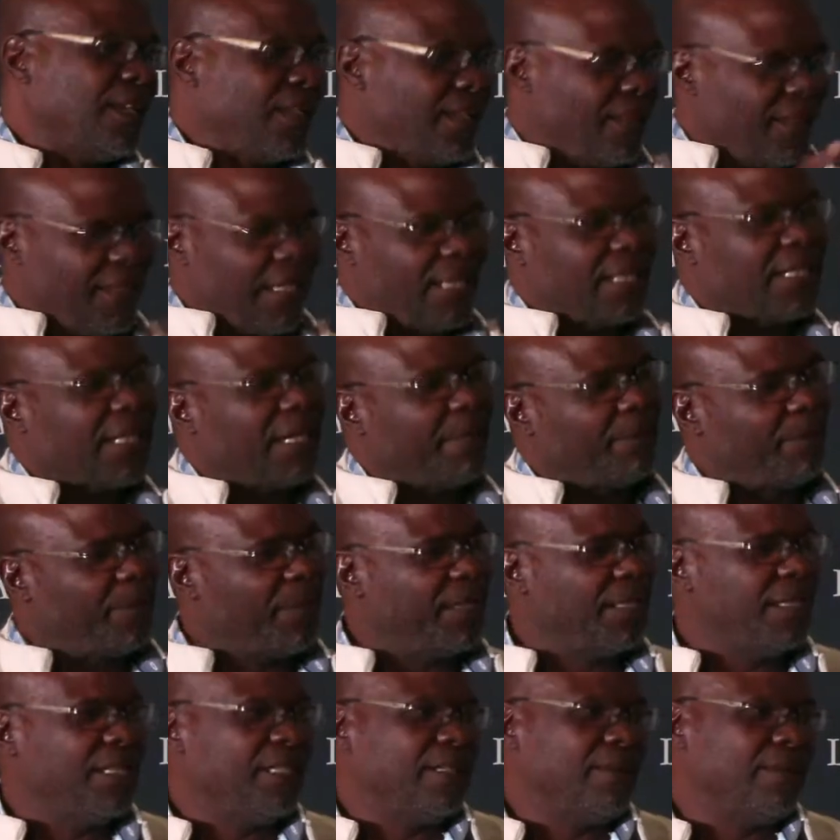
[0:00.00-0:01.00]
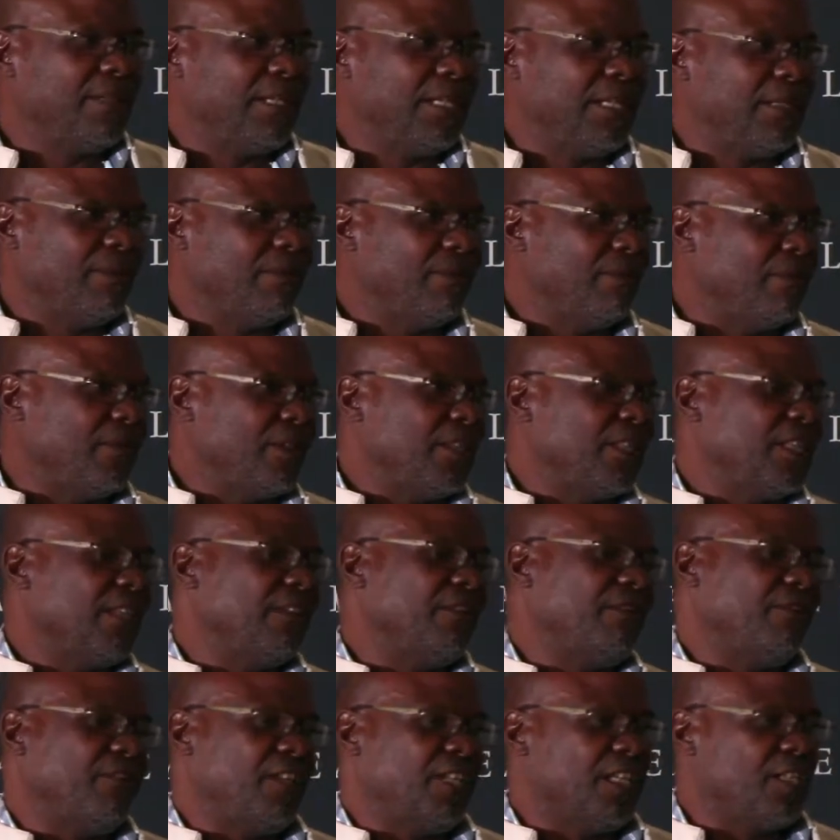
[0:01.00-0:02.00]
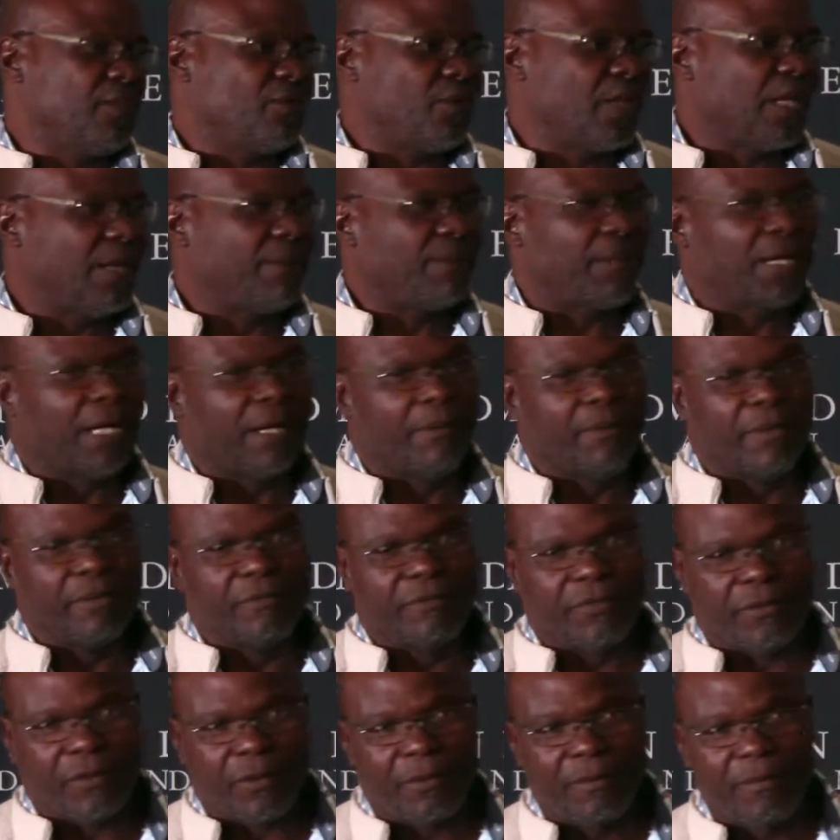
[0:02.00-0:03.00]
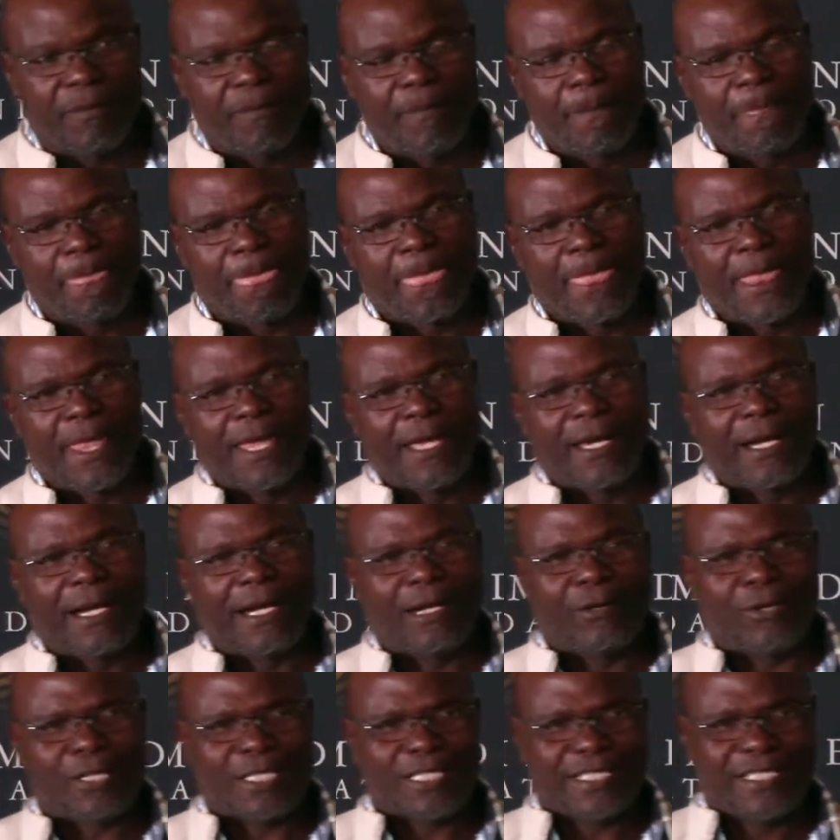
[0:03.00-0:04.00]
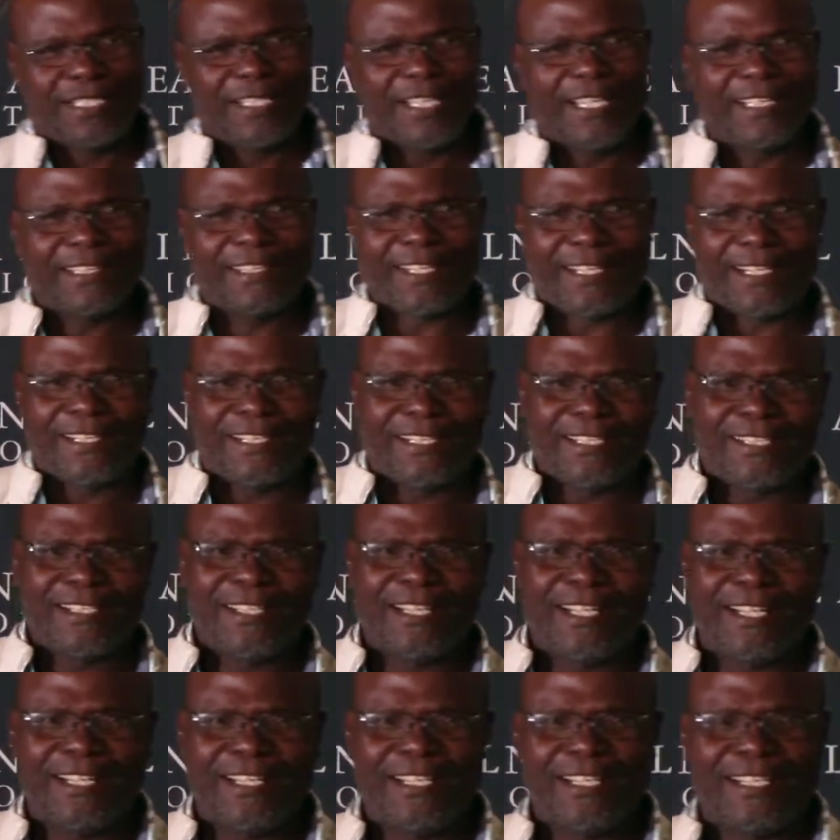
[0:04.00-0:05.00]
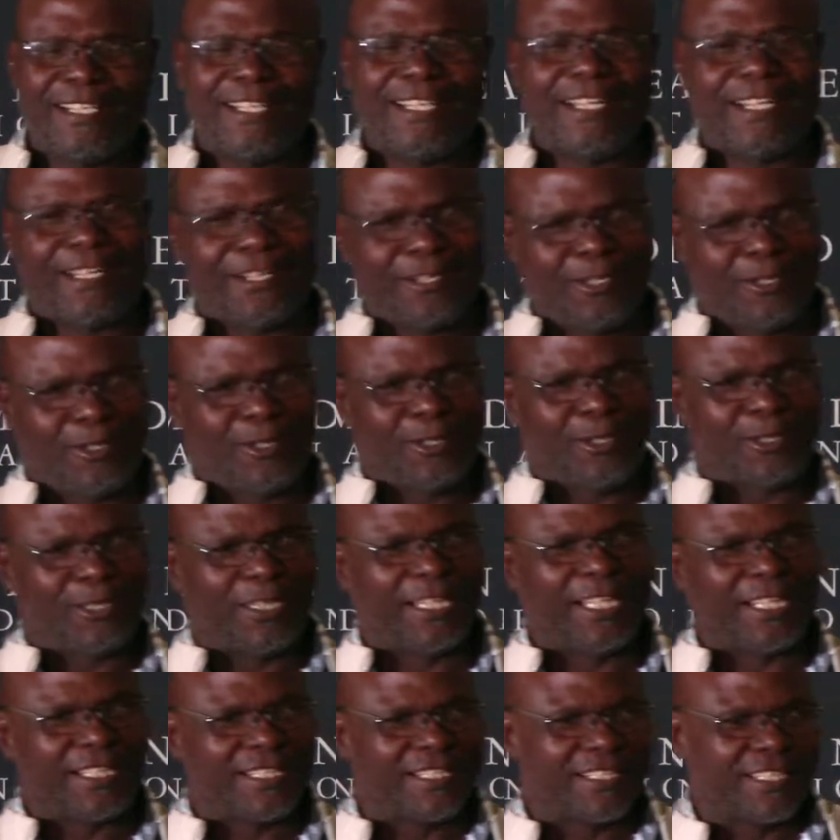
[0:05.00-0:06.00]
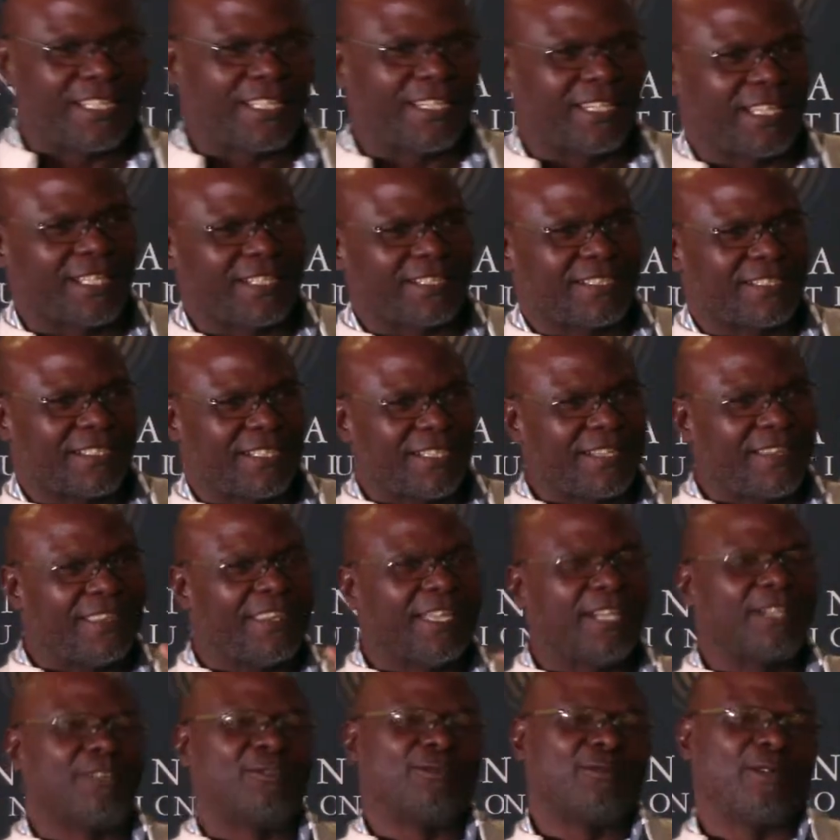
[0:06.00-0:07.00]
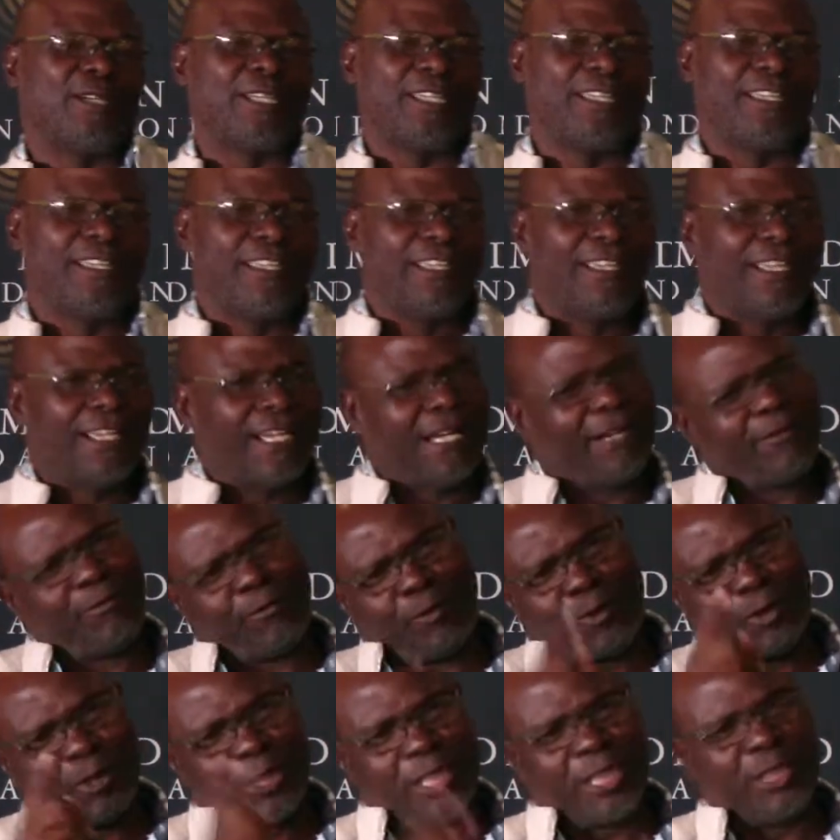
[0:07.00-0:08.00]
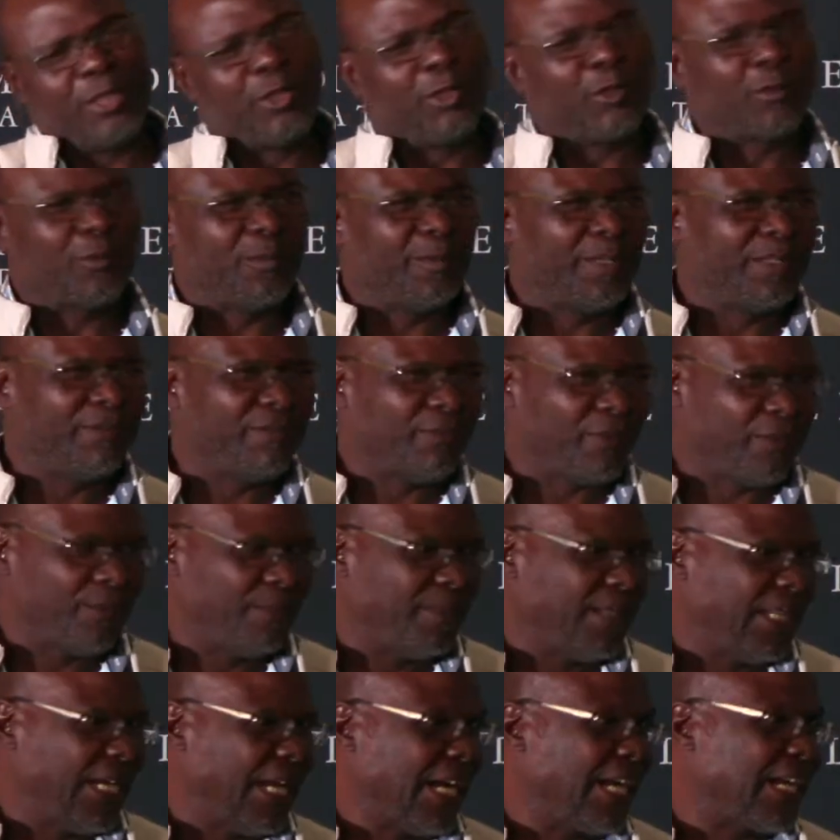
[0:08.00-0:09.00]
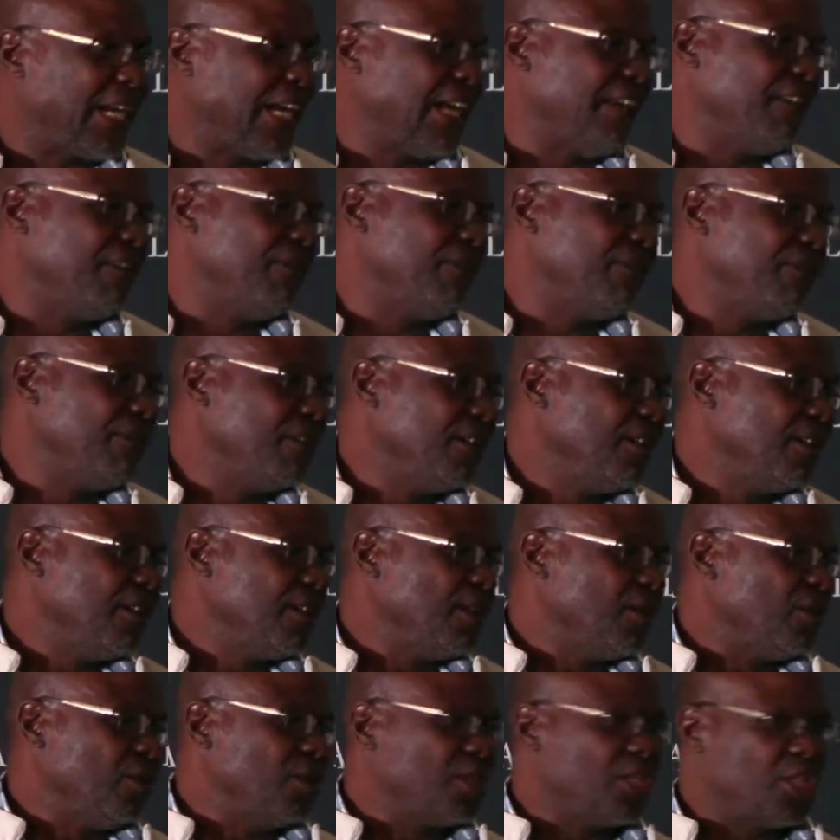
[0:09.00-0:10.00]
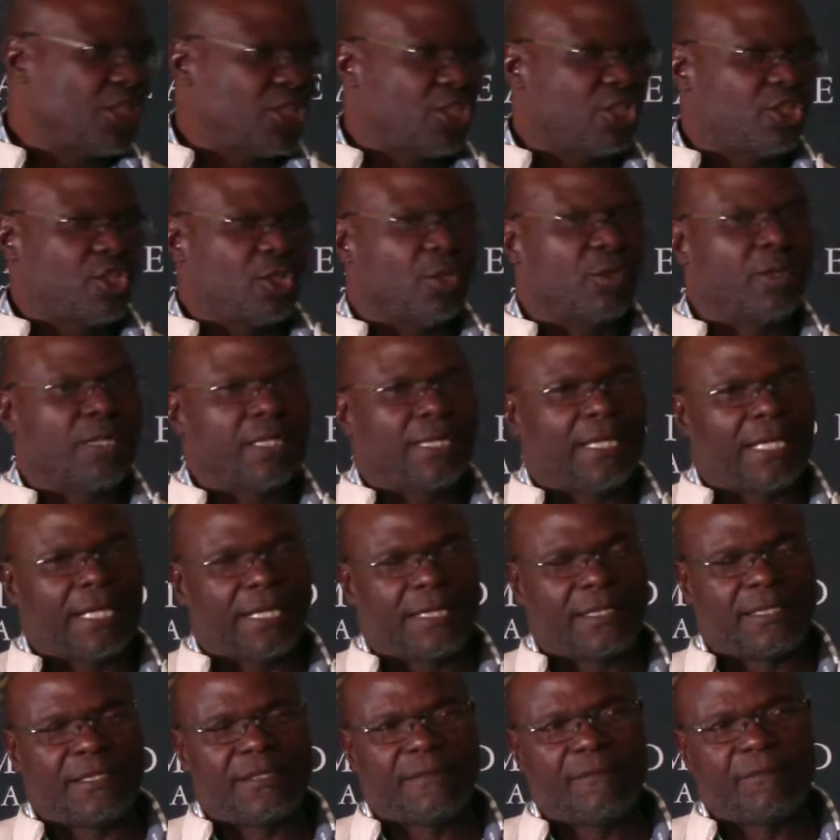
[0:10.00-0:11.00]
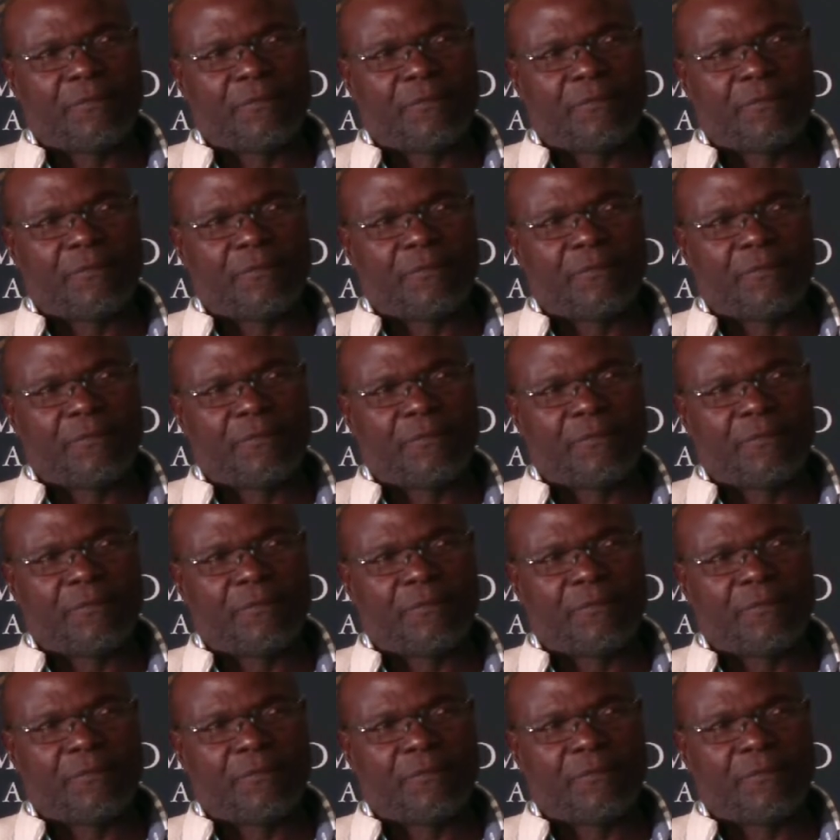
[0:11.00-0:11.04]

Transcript: That happened in the village where I'm coming from. Our senior traditional leader got that status in that way. I've got the document from the archive which is showing that.